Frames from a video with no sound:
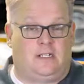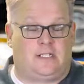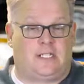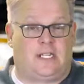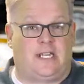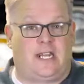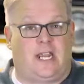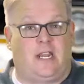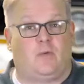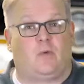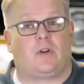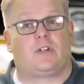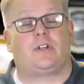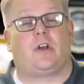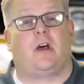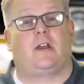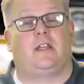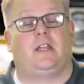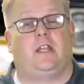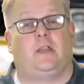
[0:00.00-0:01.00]
Today, we're
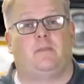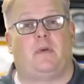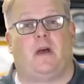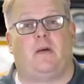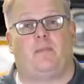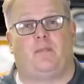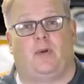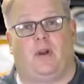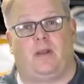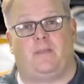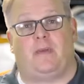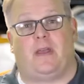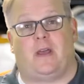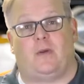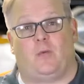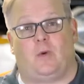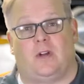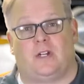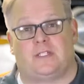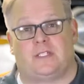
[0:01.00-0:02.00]
talking about brake
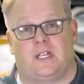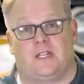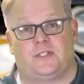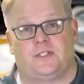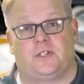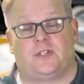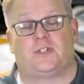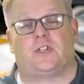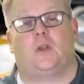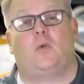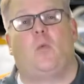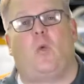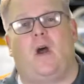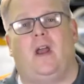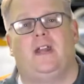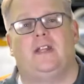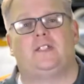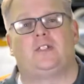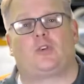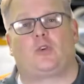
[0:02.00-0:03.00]
pad wear sensors and
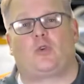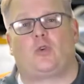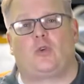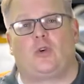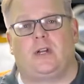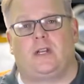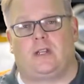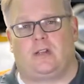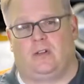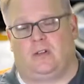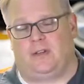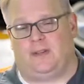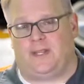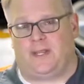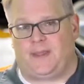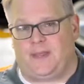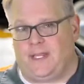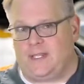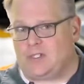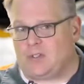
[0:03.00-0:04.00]
why it's critical
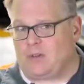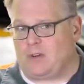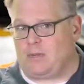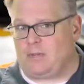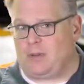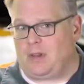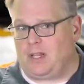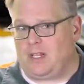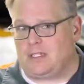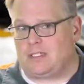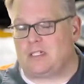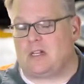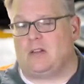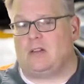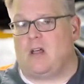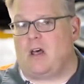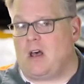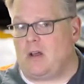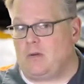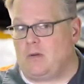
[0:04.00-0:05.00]
that these are replaced
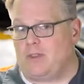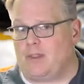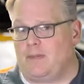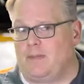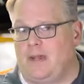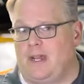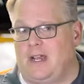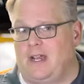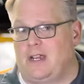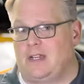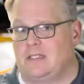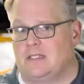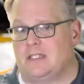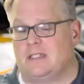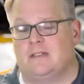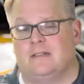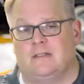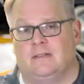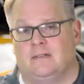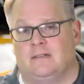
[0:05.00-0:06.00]
along with the
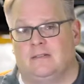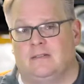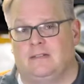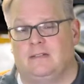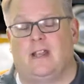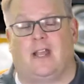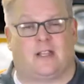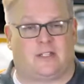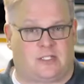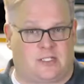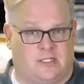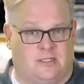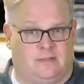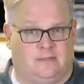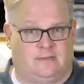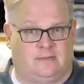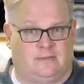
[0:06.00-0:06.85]
pads. Next.